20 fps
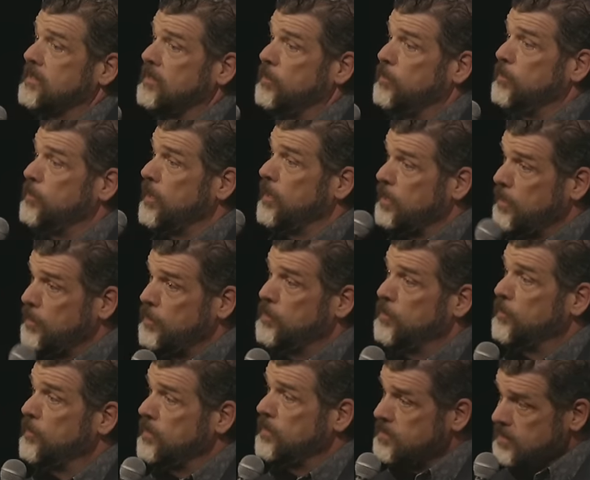you think you know
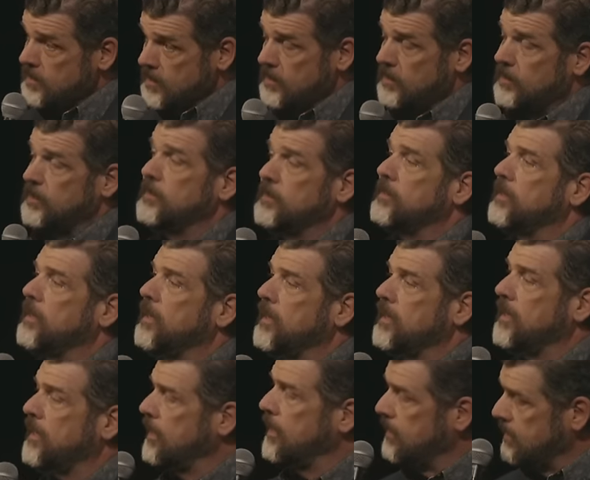what it's going to look
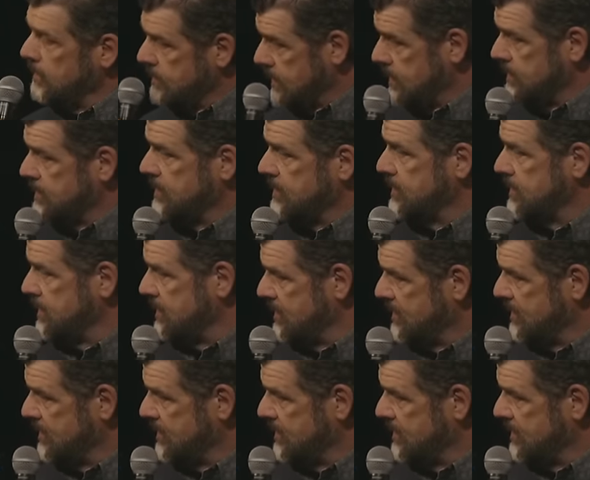like, and it doesn't.